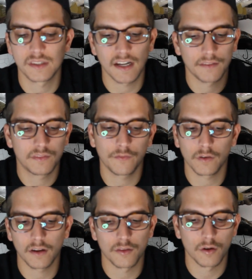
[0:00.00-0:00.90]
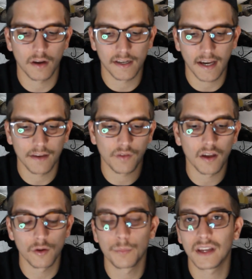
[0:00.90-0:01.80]
and I have
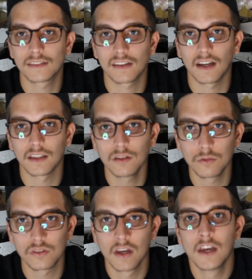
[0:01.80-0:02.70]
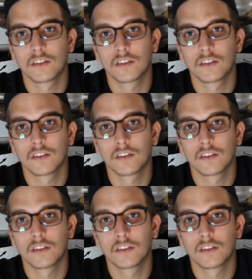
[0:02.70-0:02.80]
other baits that I use.